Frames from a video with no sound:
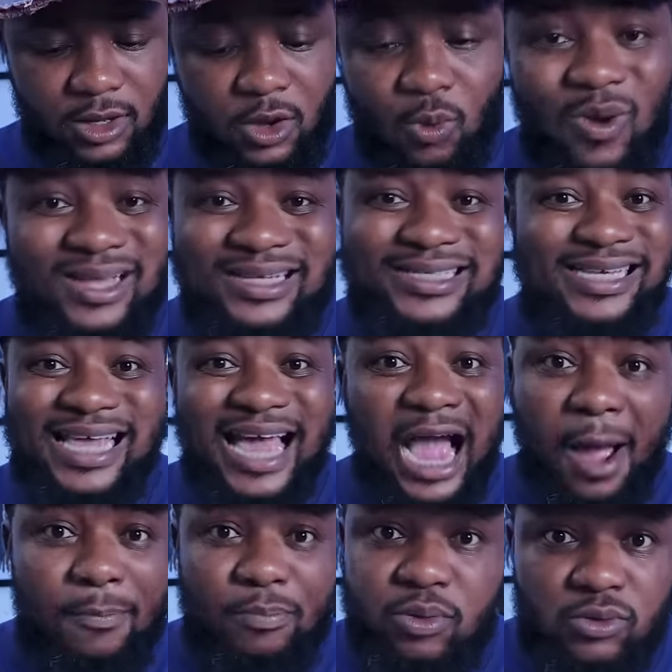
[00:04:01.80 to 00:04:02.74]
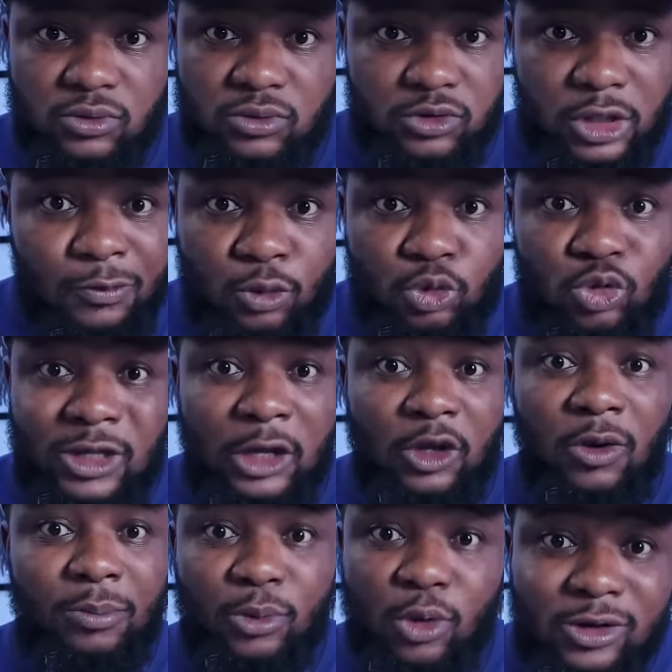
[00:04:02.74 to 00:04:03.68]
Once it happens, even though that
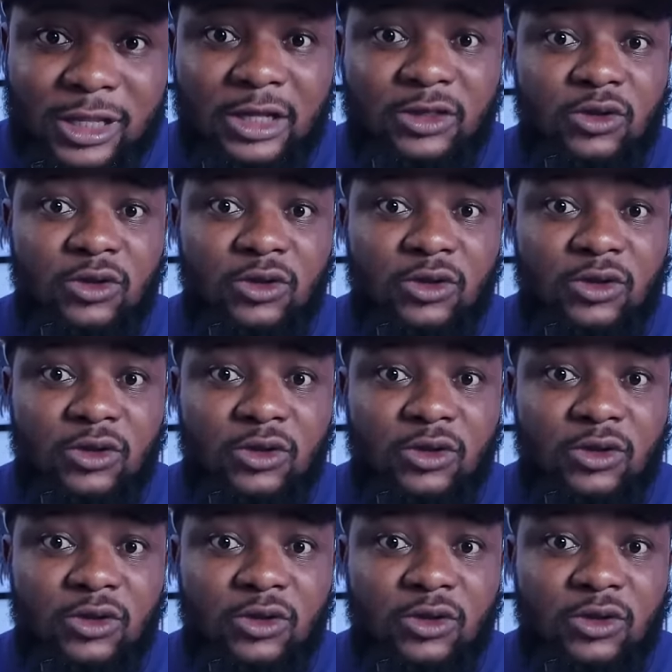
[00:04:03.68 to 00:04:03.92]
your brother